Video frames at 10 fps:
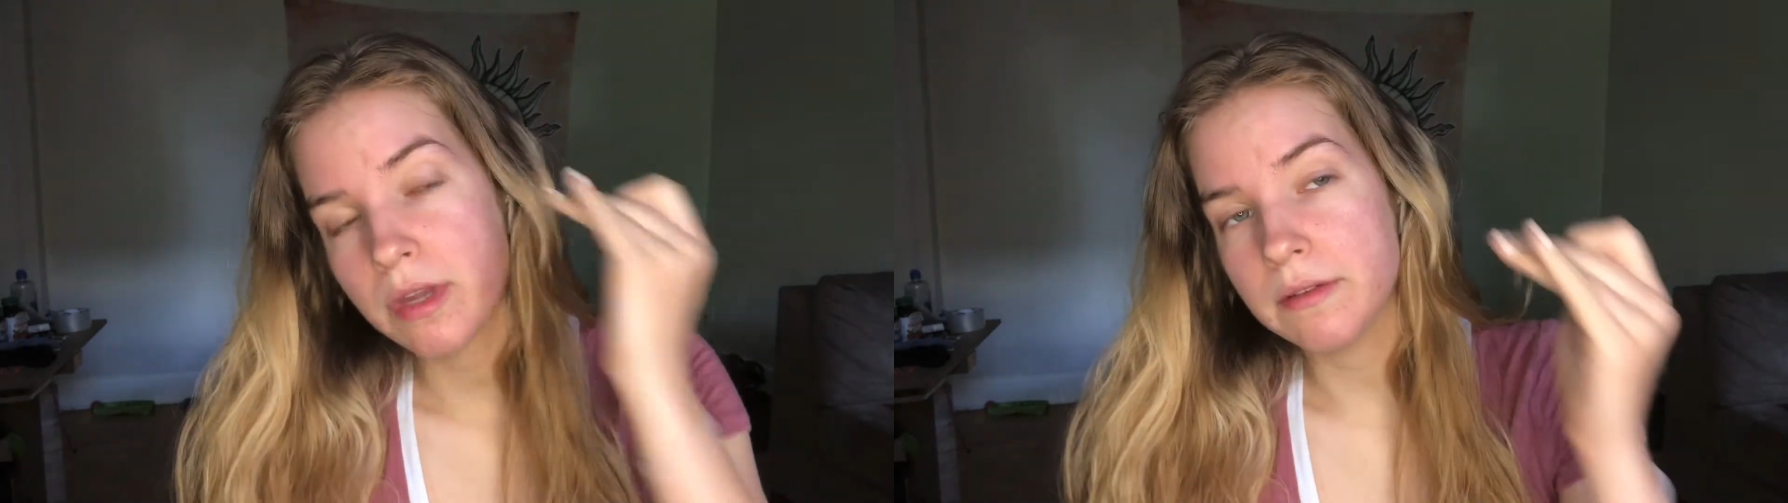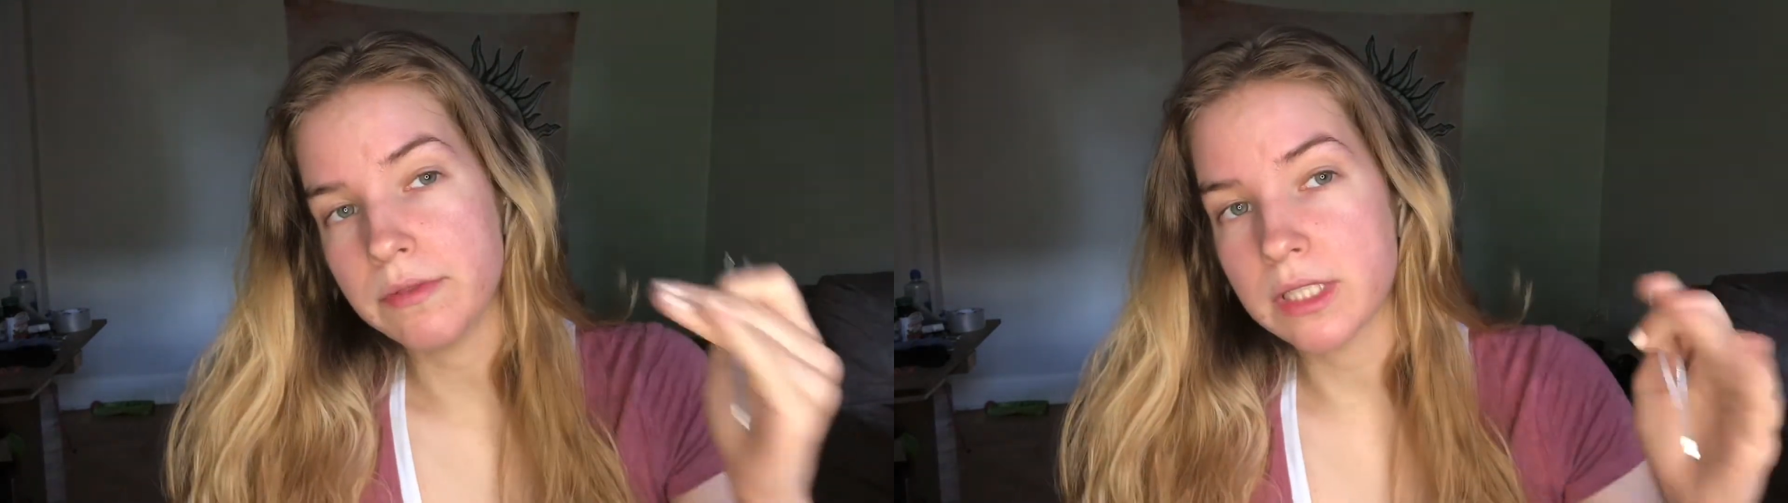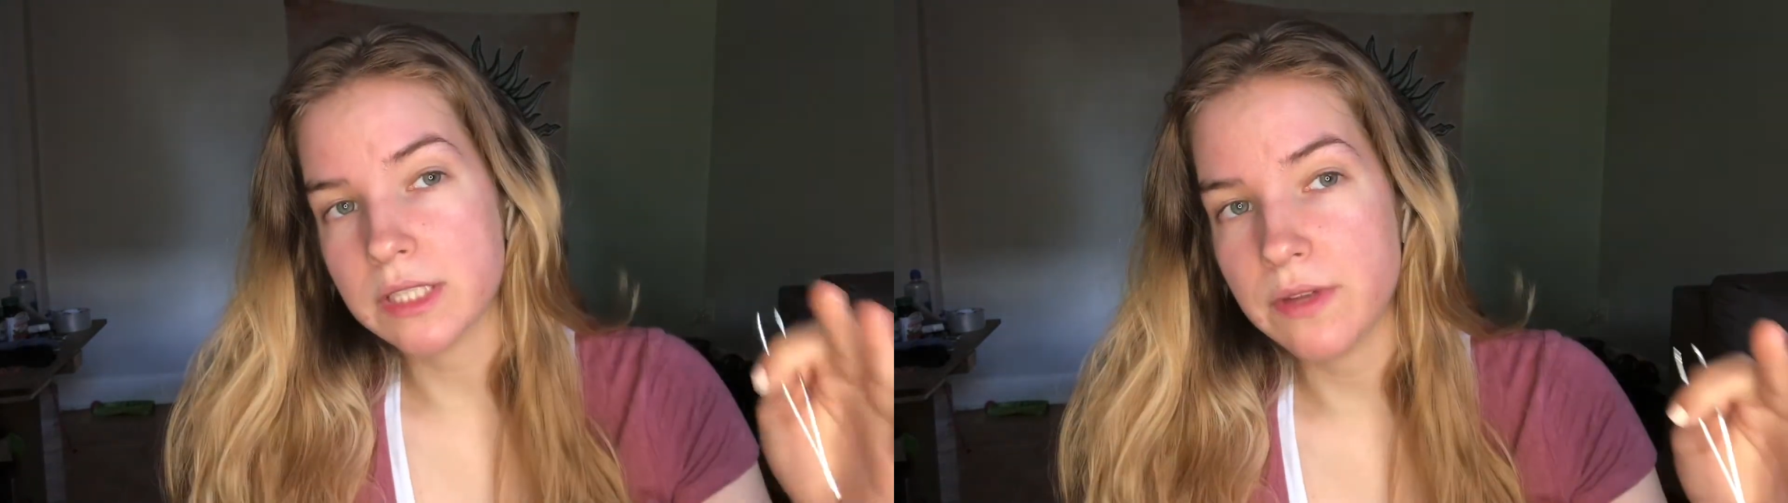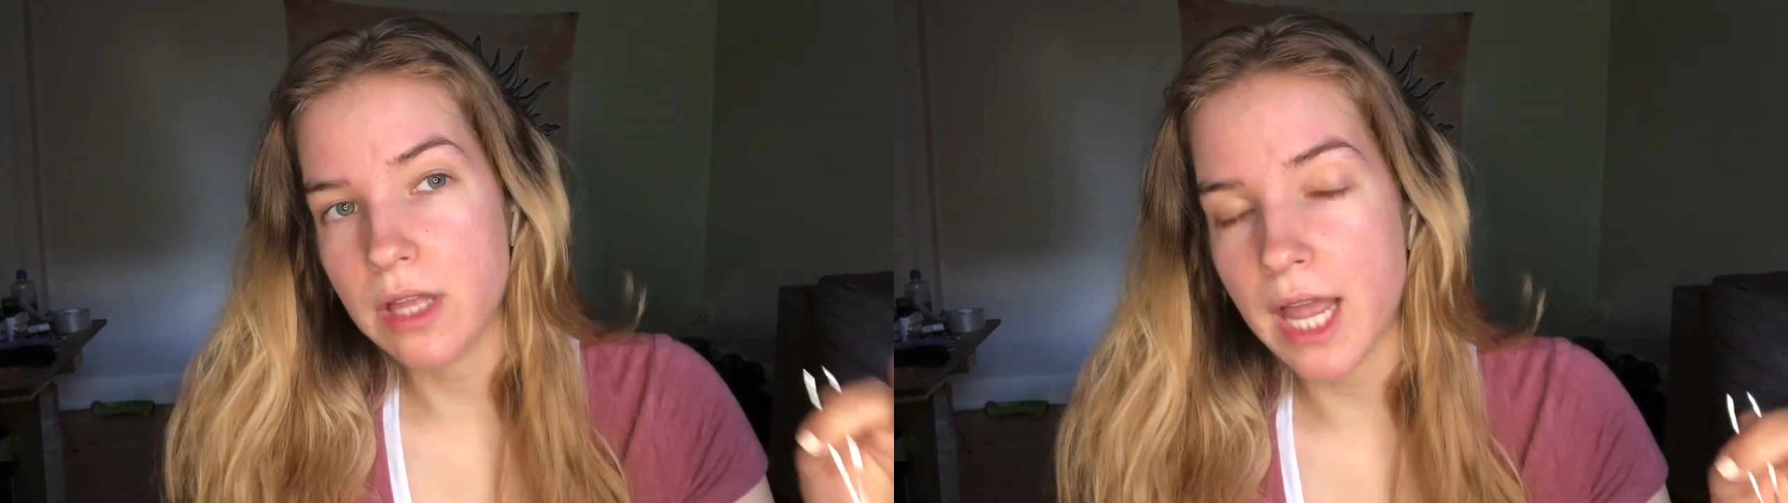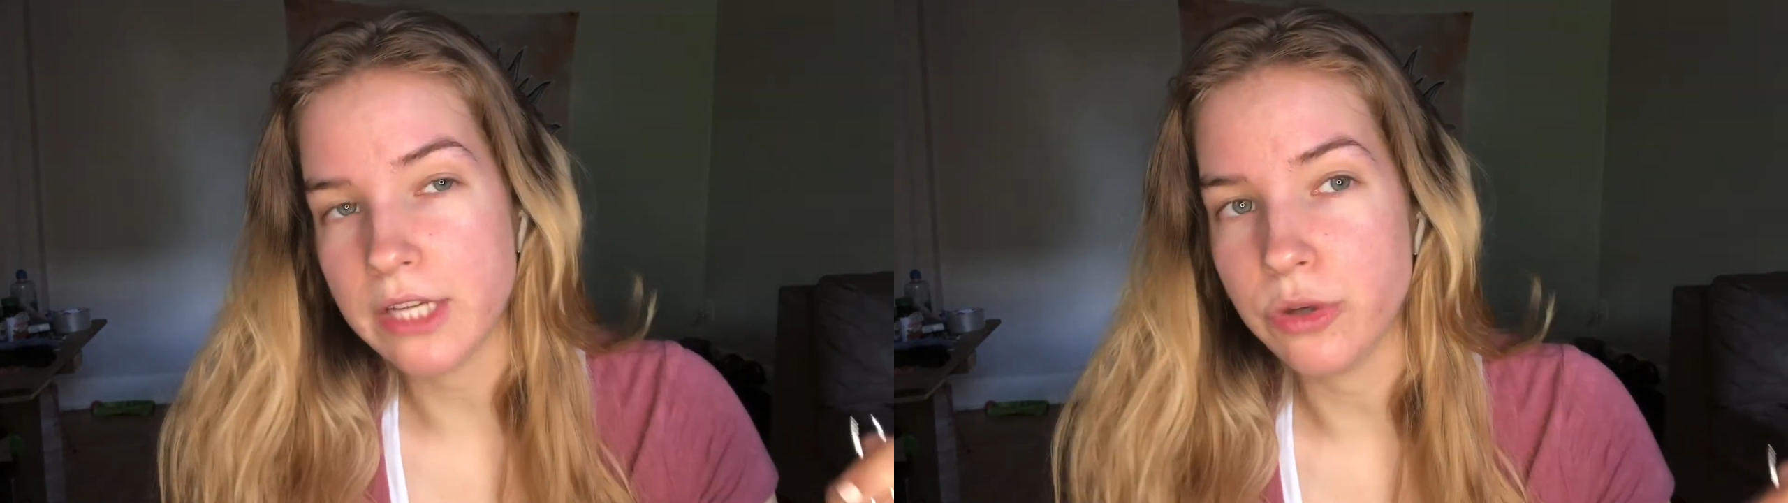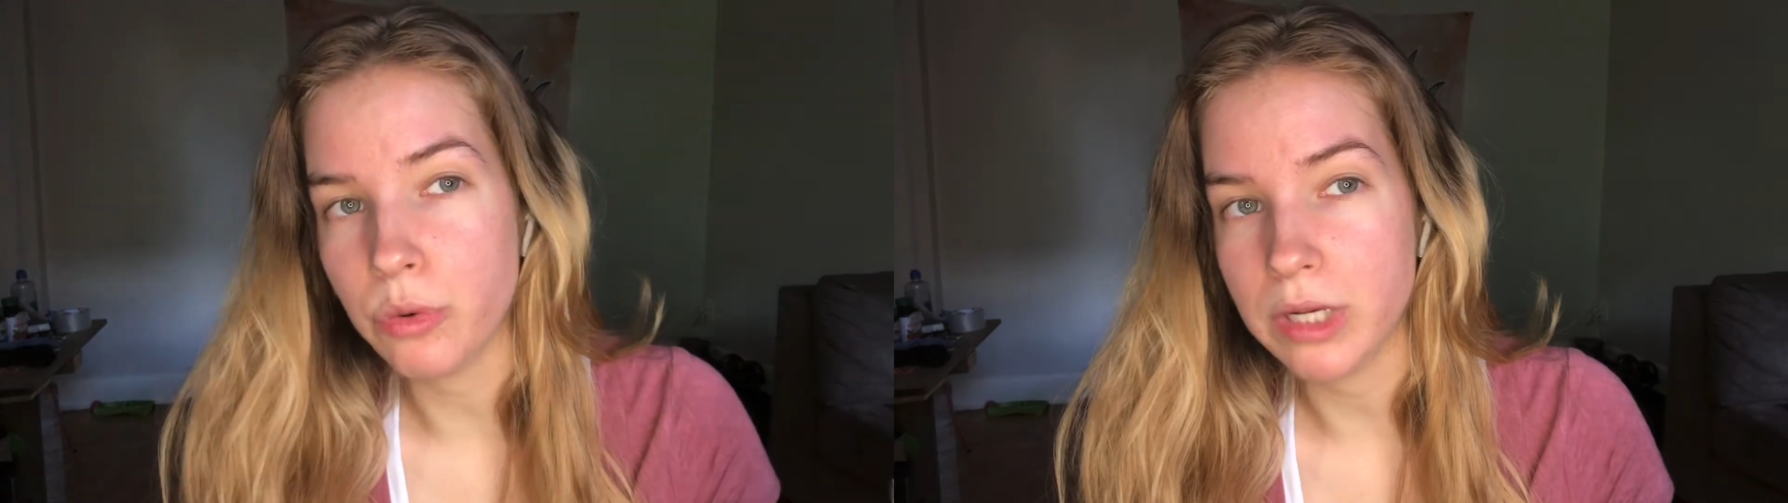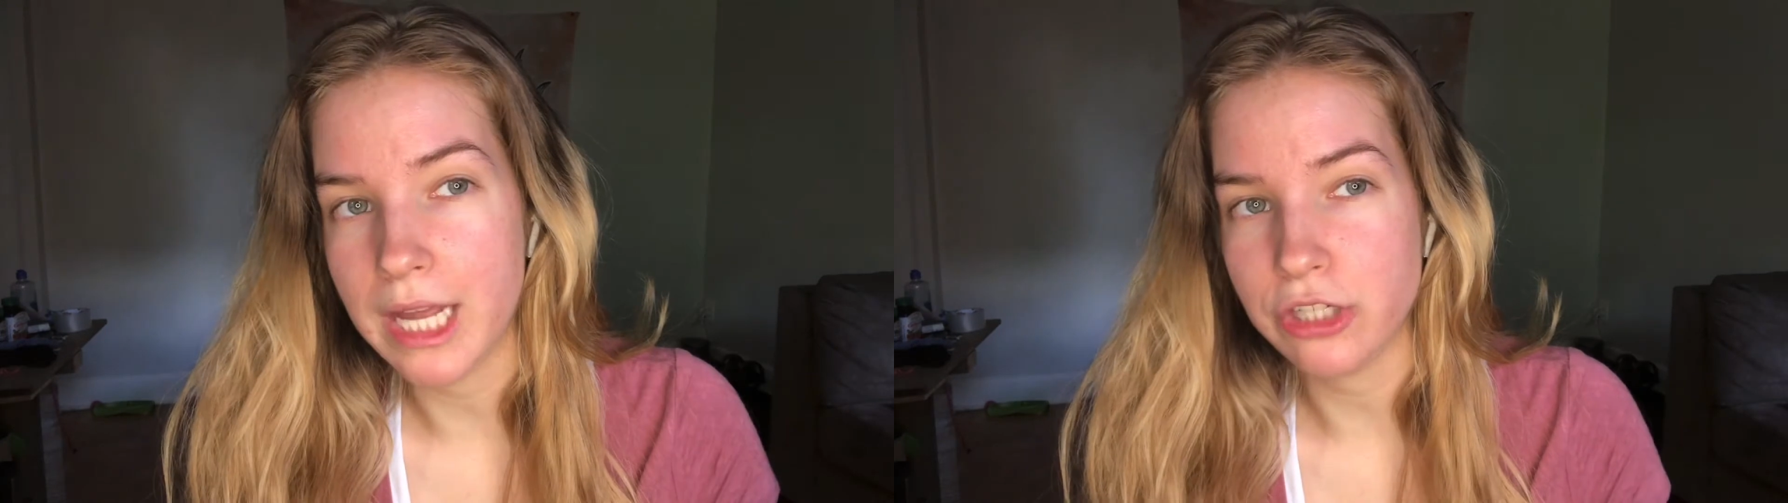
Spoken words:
first of all, I don't like